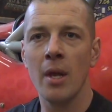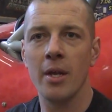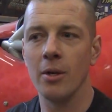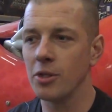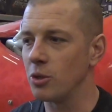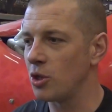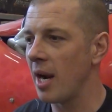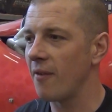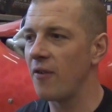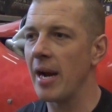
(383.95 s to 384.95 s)
You know, so
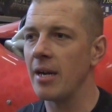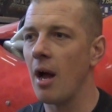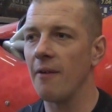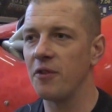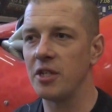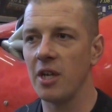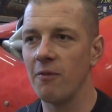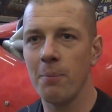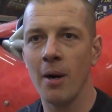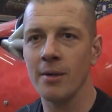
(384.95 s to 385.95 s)
trying to find
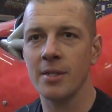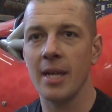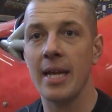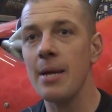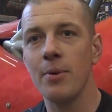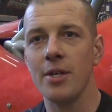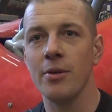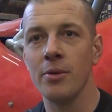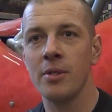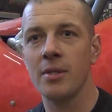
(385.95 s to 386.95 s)
off-the-shelf parts that he would
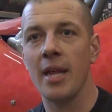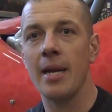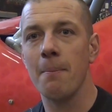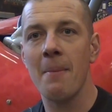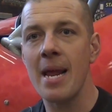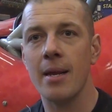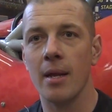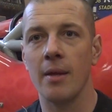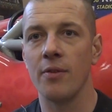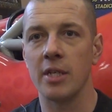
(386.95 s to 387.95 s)
use, they didn't
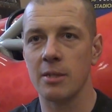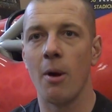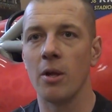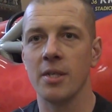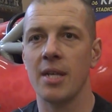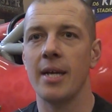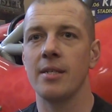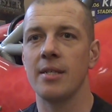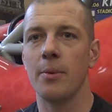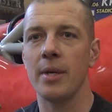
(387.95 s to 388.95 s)
make in the smaller
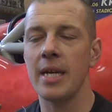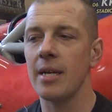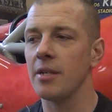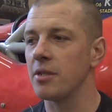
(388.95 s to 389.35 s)
sizes that we needed.